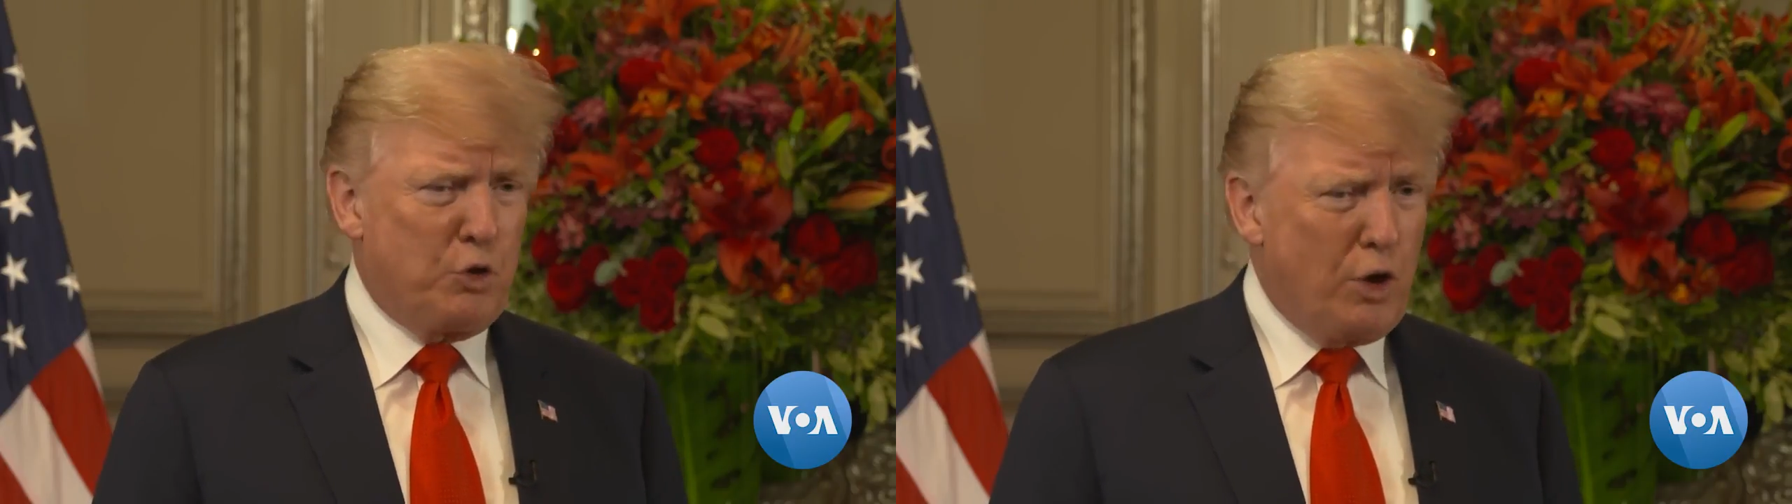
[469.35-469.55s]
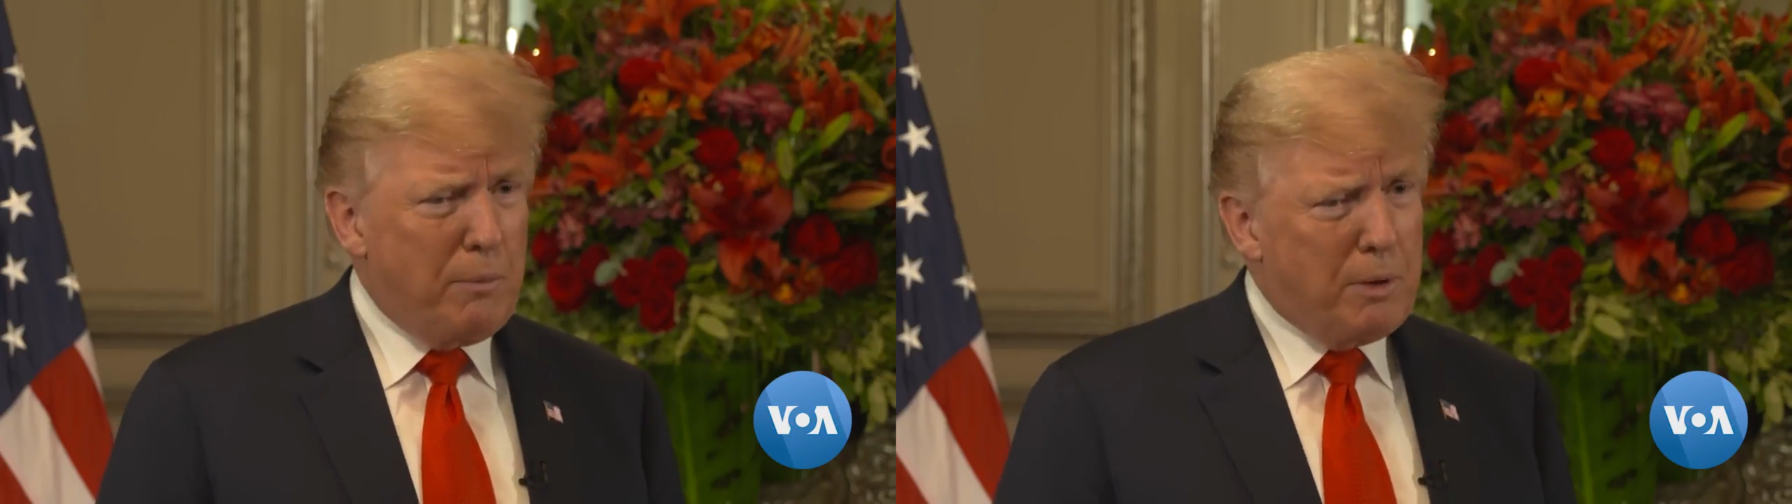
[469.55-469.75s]

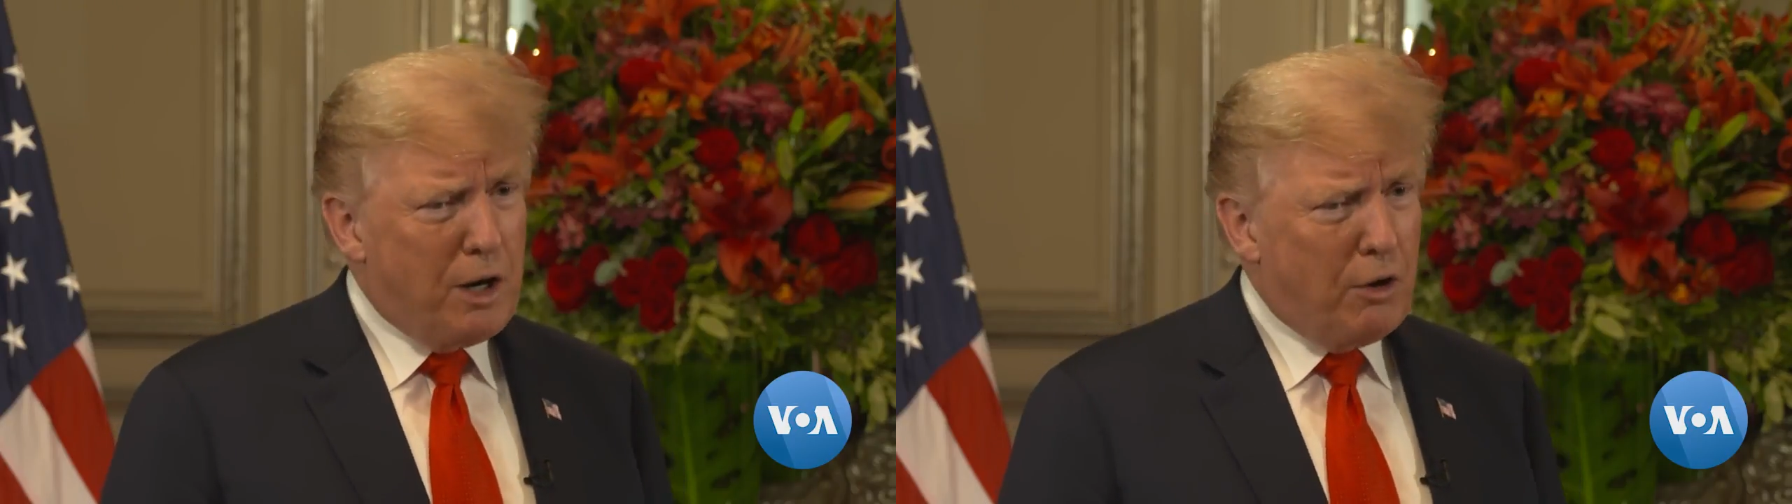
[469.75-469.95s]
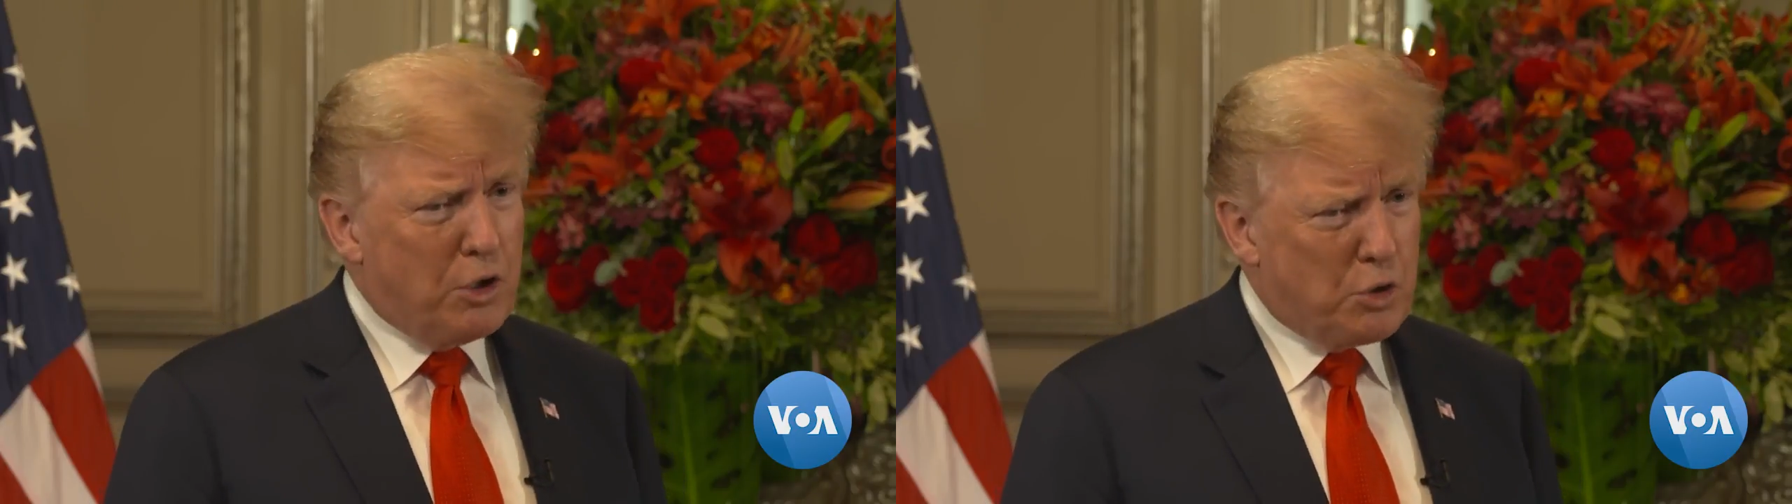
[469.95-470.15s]
trade
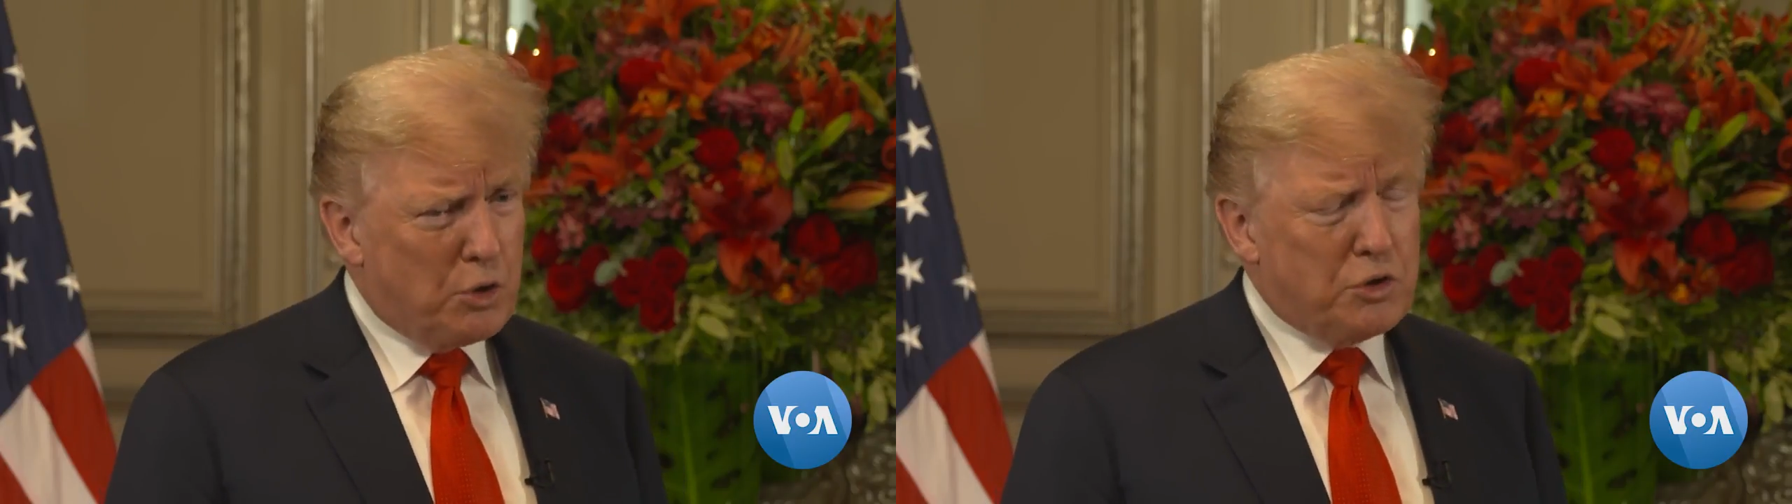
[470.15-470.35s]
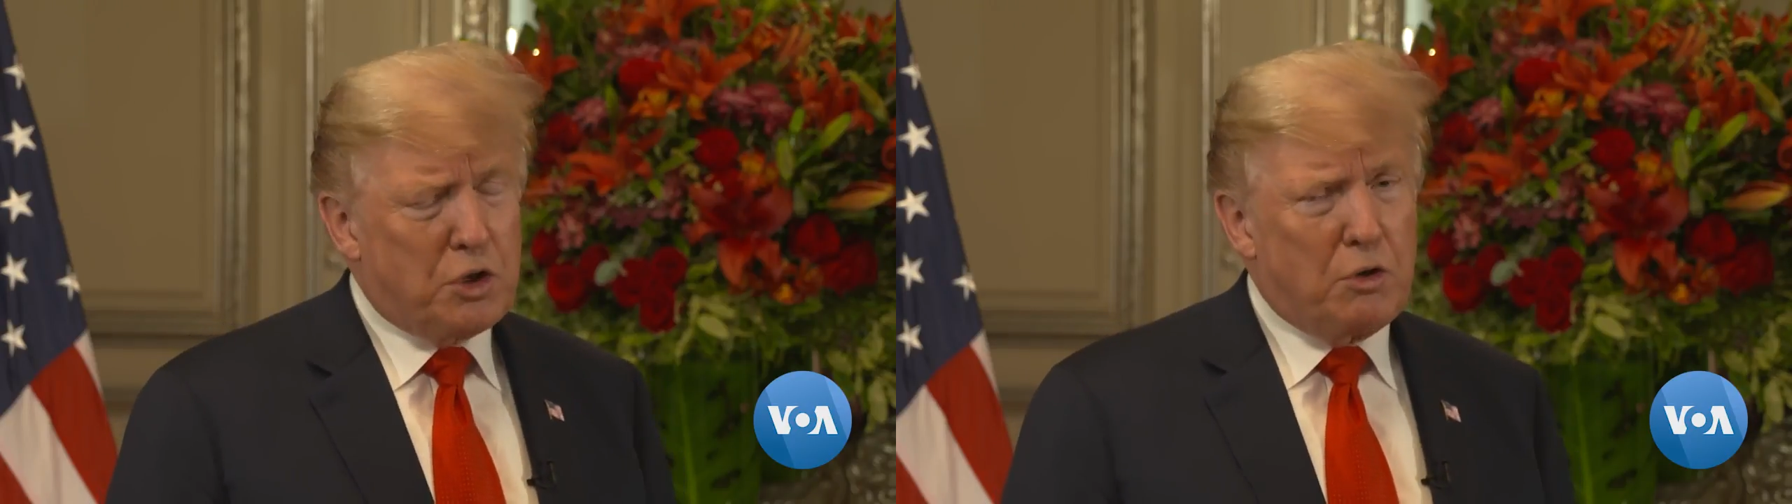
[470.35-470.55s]
barriers
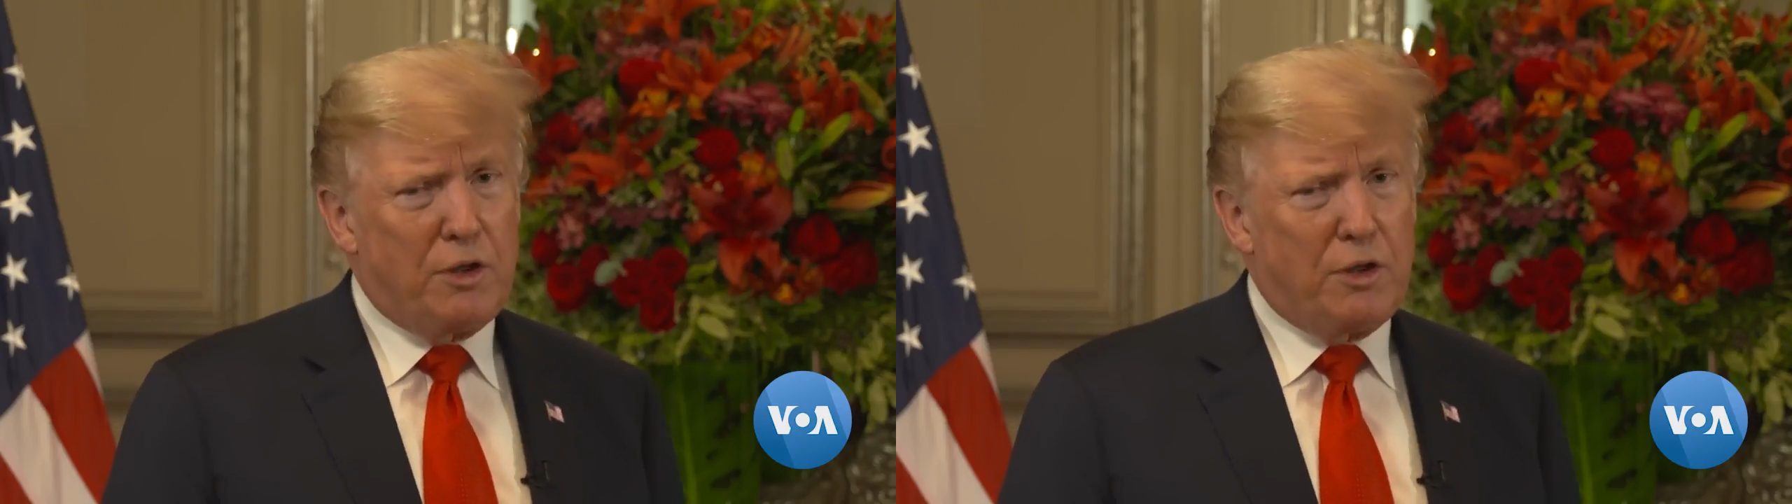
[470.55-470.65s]
also,